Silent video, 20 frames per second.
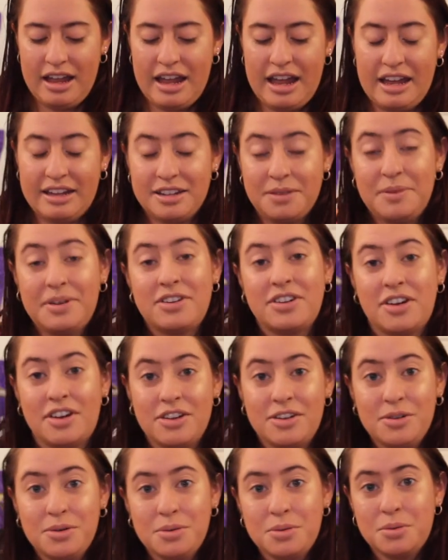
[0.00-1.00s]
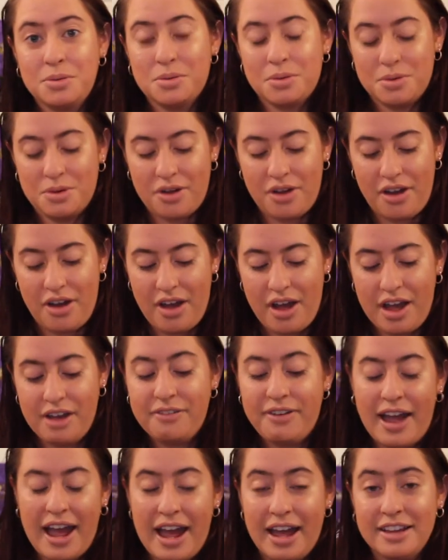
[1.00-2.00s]
And let me tell you,
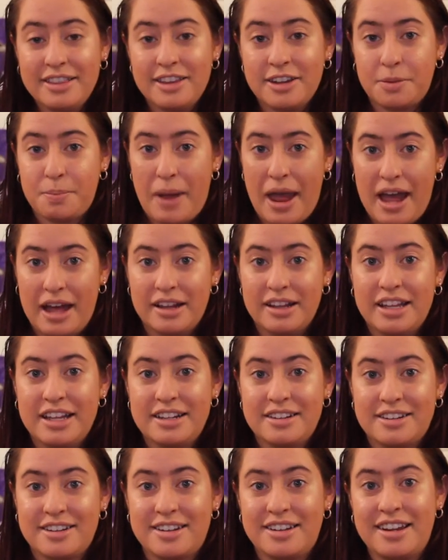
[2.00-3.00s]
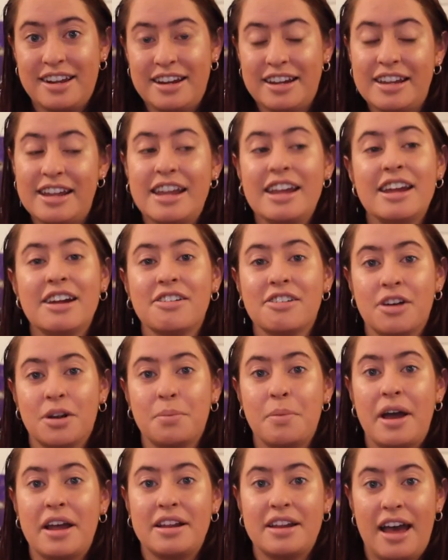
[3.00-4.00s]
I've had this palette sitting here on
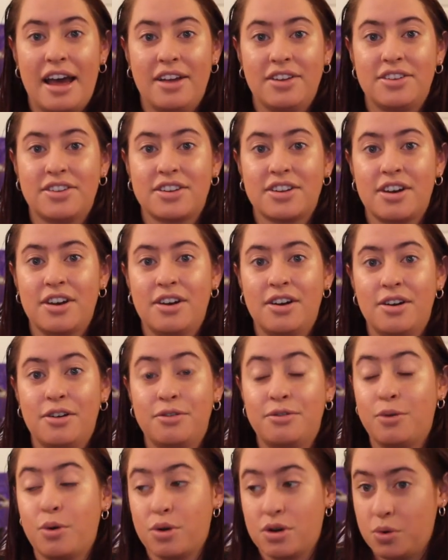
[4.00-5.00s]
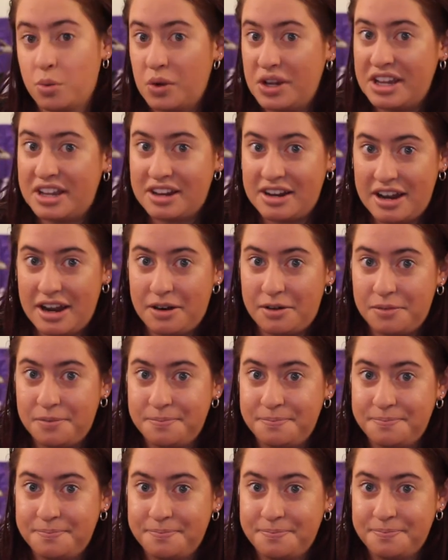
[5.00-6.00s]
my desk for a week now.
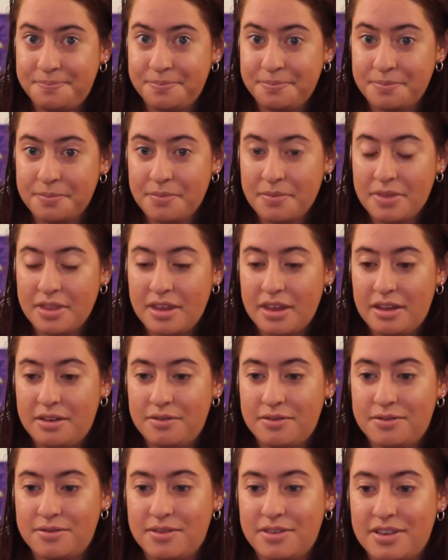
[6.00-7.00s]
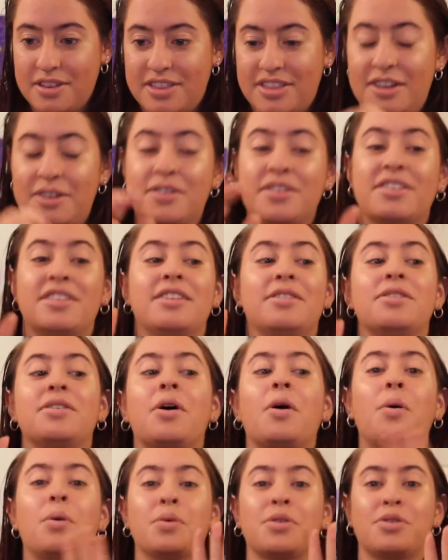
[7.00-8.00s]
There's a
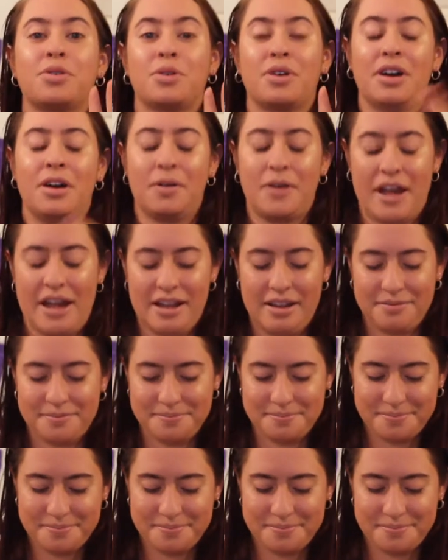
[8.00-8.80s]
whole story. Okay,